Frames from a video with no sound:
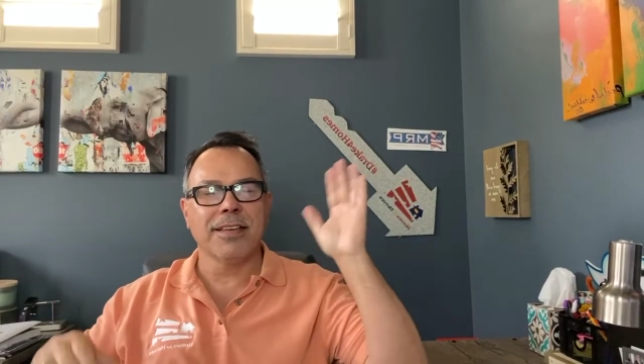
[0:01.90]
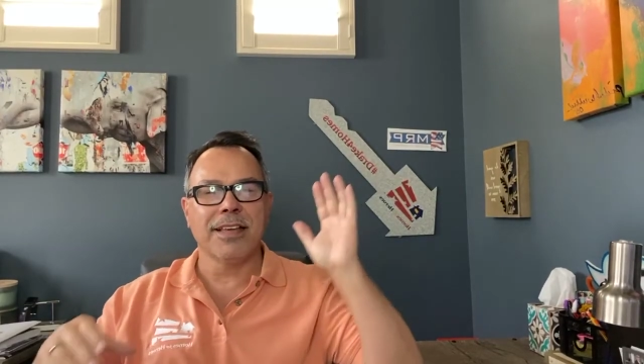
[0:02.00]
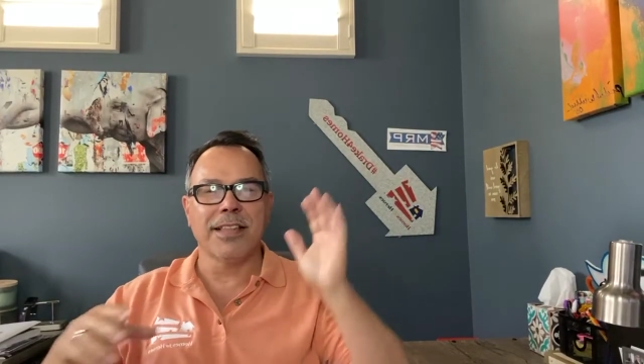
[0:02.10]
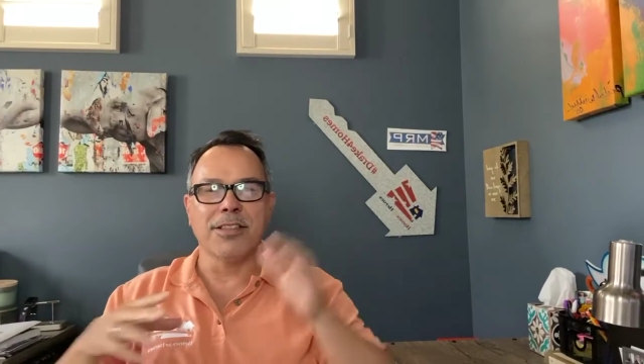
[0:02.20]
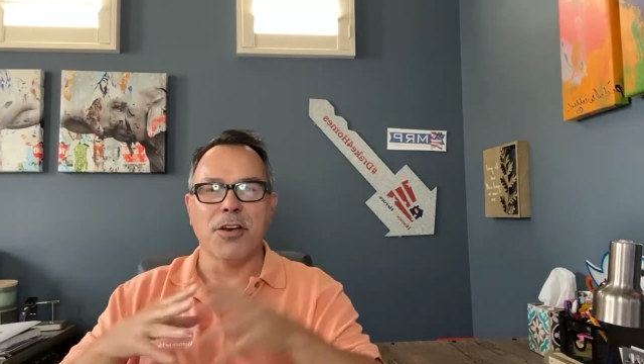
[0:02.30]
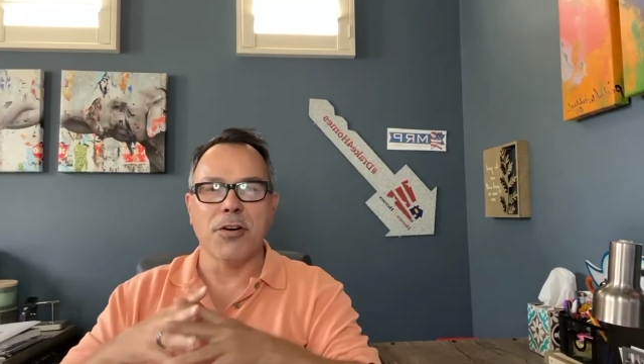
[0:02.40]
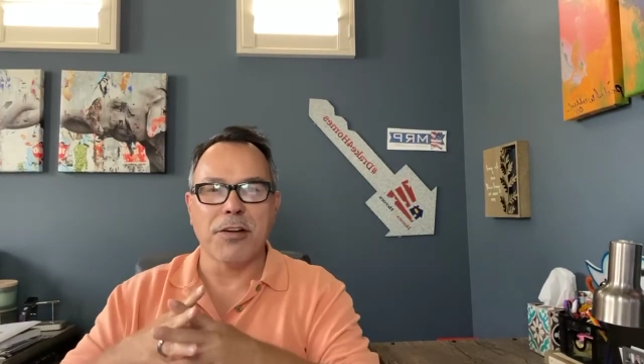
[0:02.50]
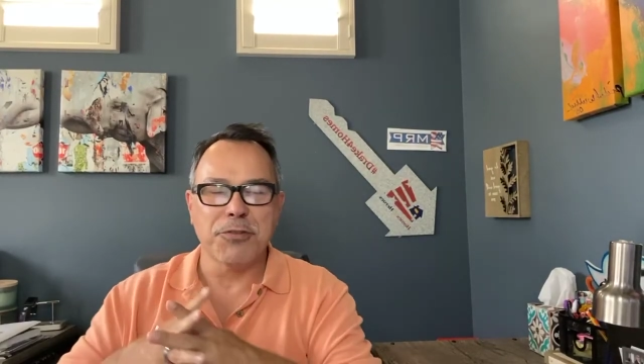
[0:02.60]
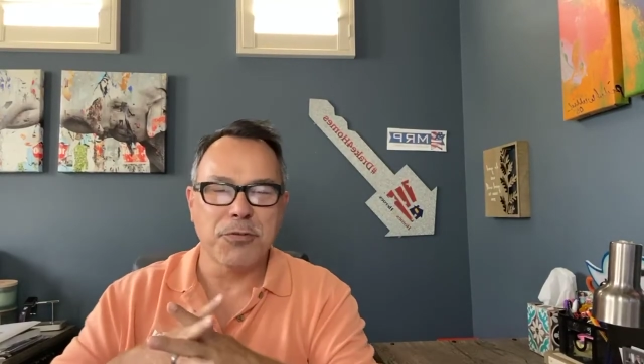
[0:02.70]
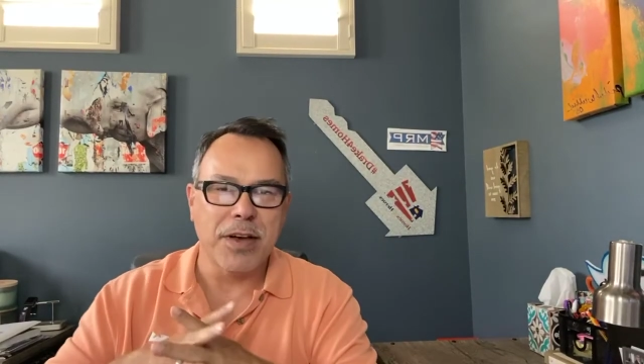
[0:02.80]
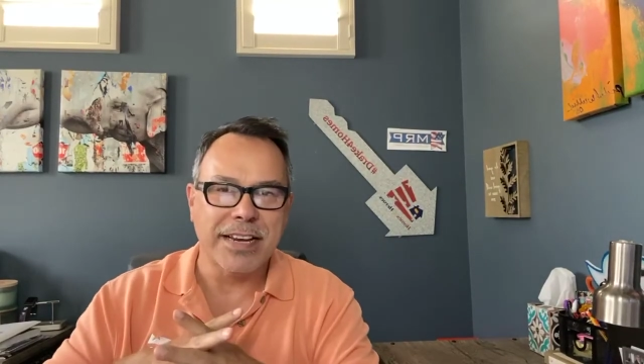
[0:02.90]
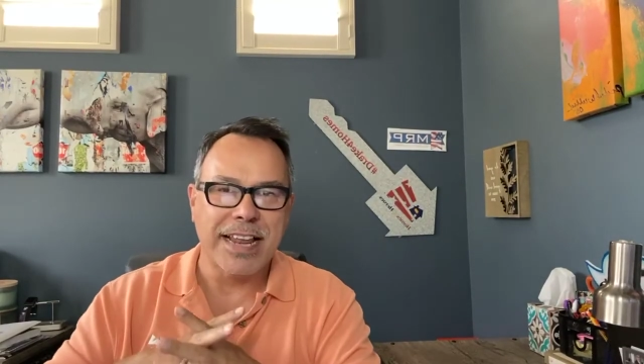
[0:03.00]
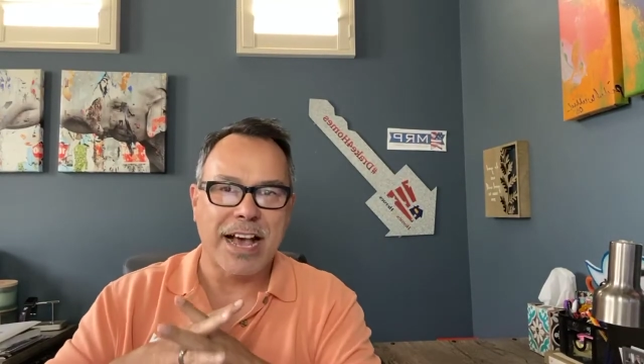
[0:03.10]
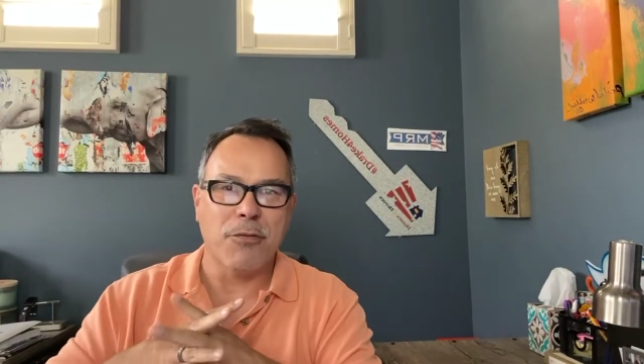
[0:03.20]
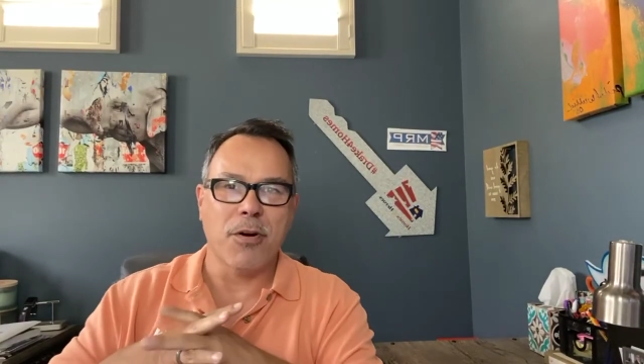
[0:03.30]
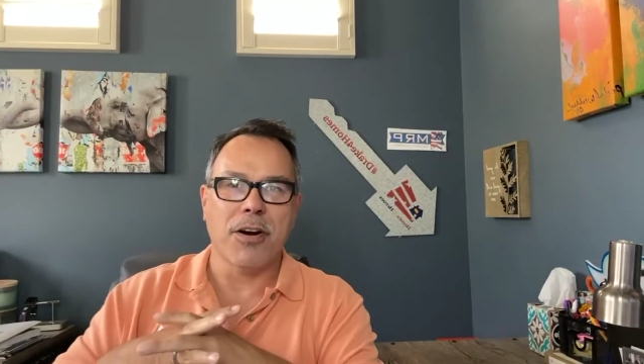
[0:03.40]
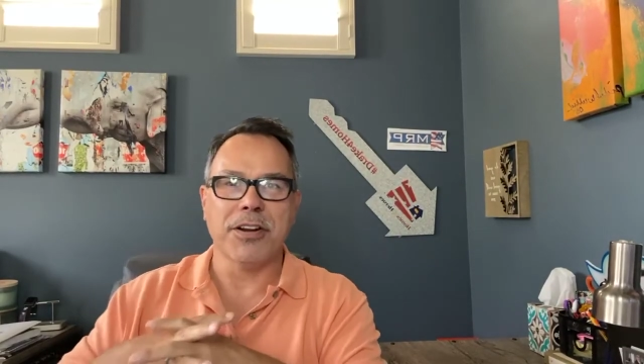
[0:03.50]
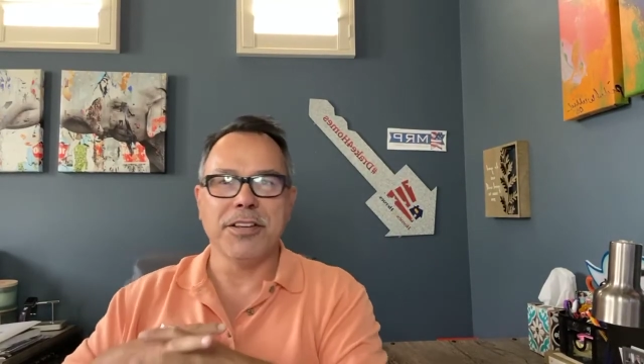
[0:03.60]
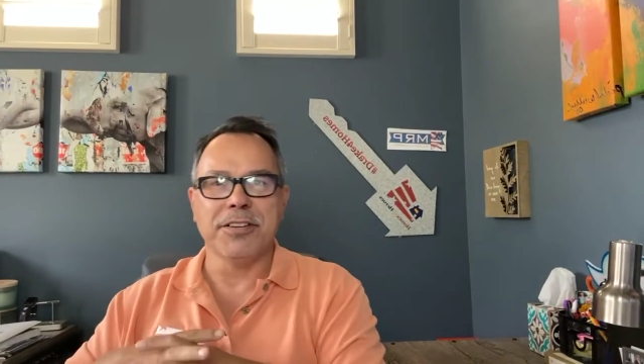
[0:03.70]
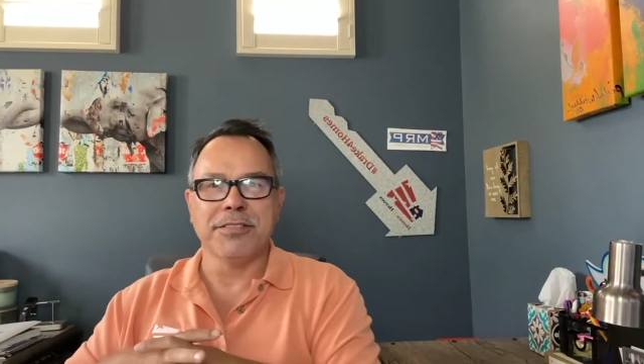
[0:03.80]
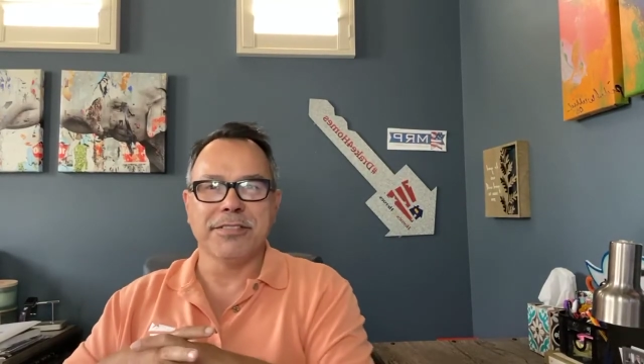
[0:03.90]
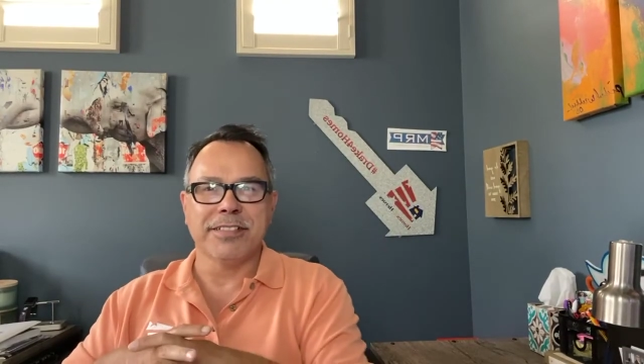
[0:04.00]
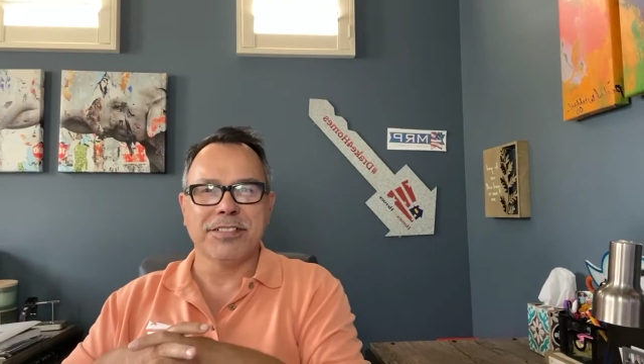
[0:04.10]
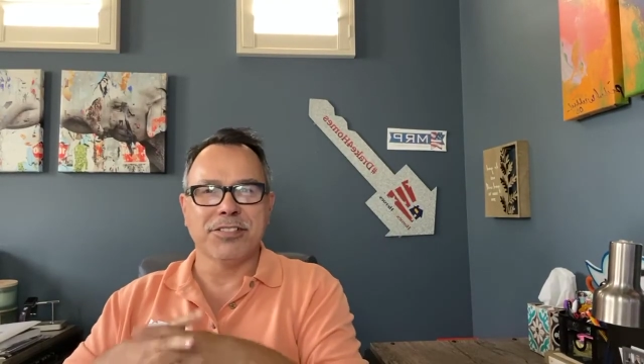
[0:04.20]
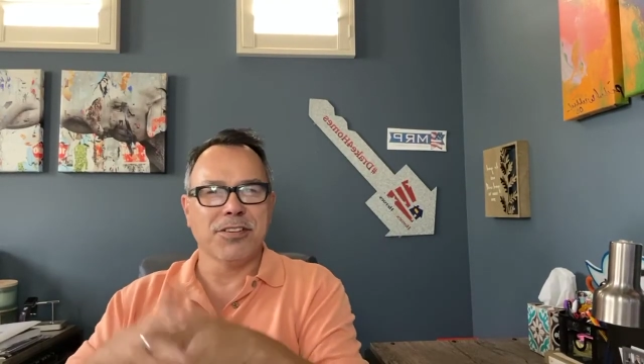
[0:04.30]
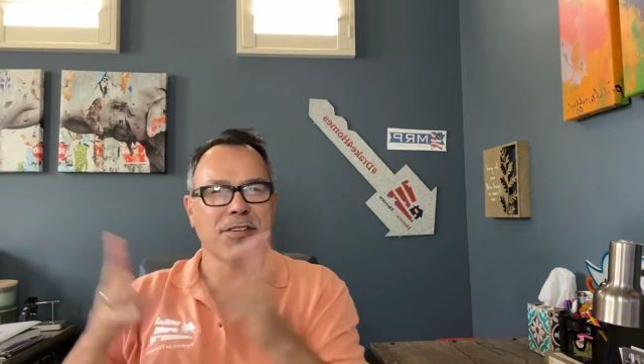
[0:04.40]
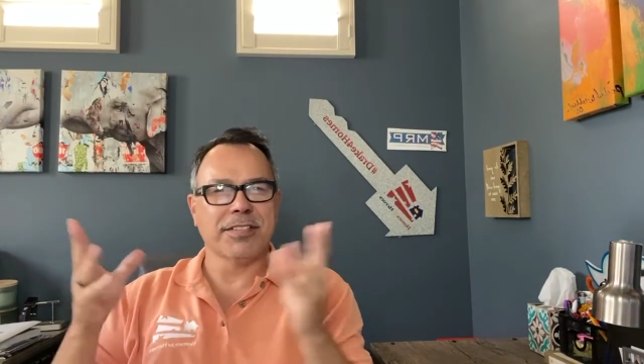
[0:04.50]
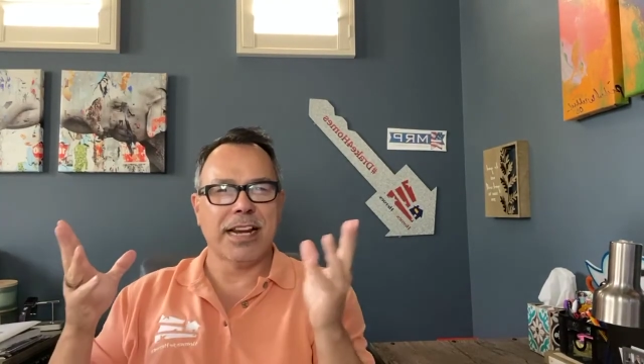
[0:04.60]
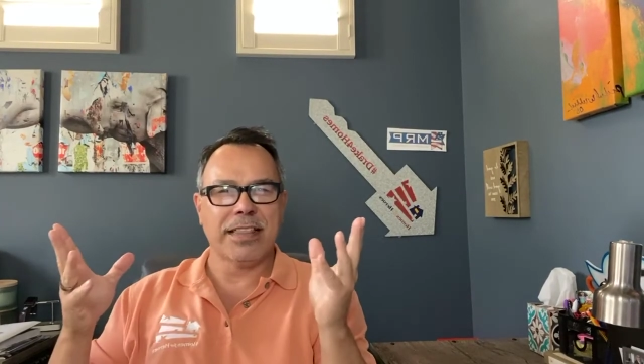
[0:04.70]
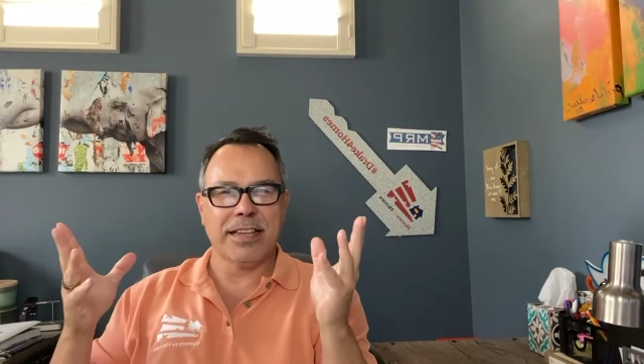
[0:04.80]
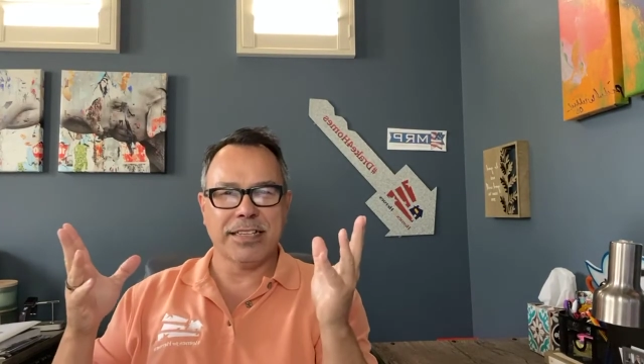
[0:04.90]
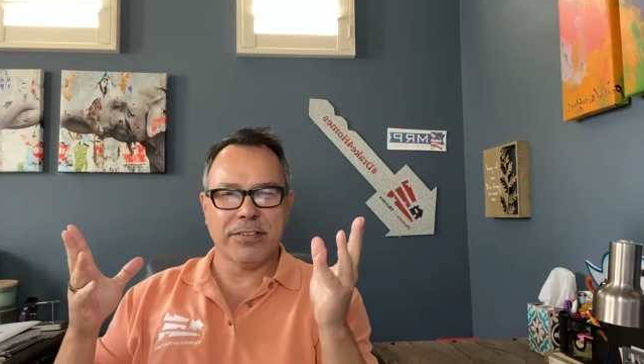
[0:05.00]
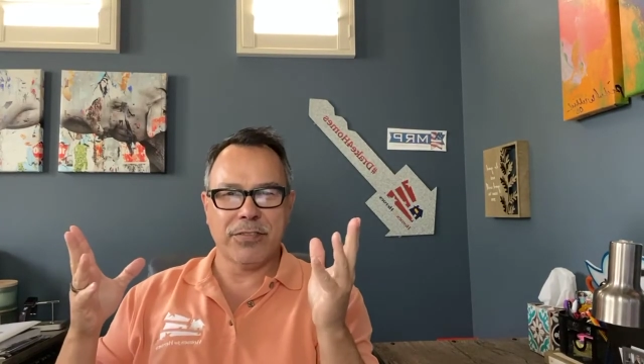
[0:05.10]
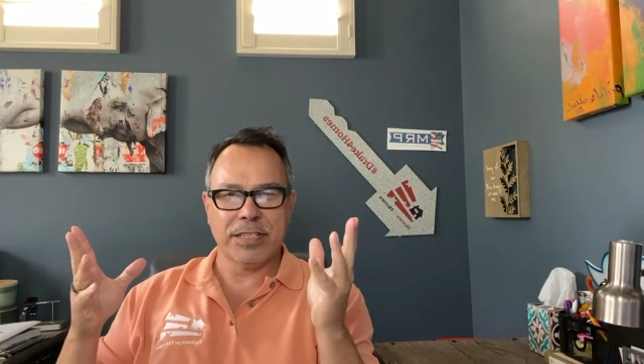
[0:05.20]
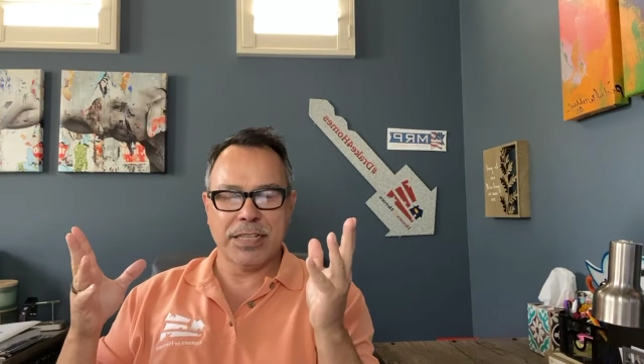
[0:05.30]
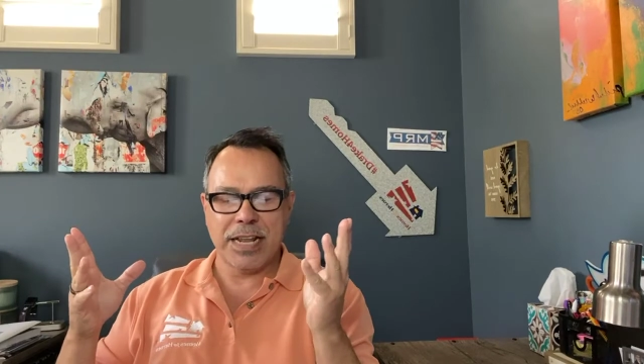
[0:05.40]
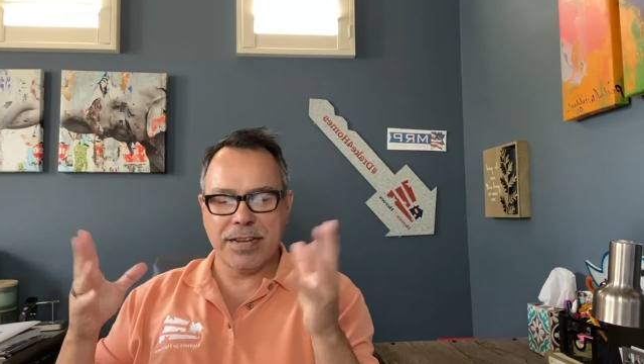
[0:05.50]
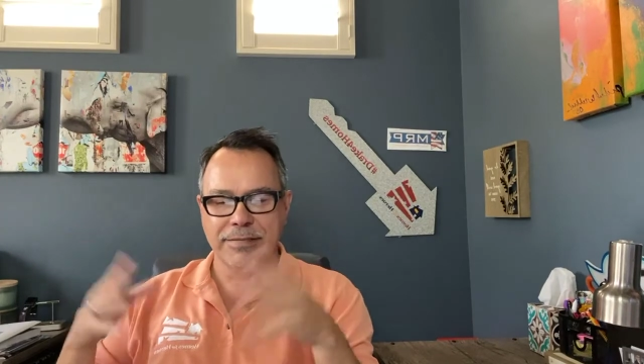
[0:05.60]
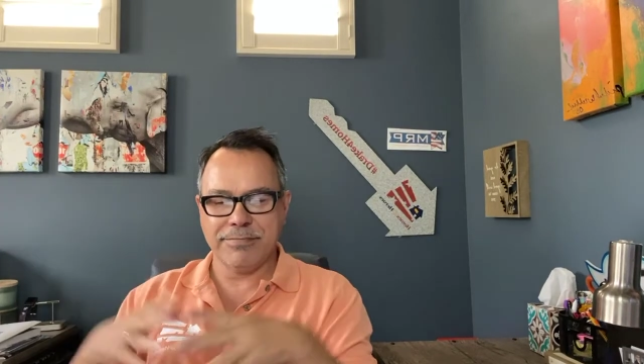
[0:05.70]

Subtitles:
Hello, everyone. How are you? You notice anything different today?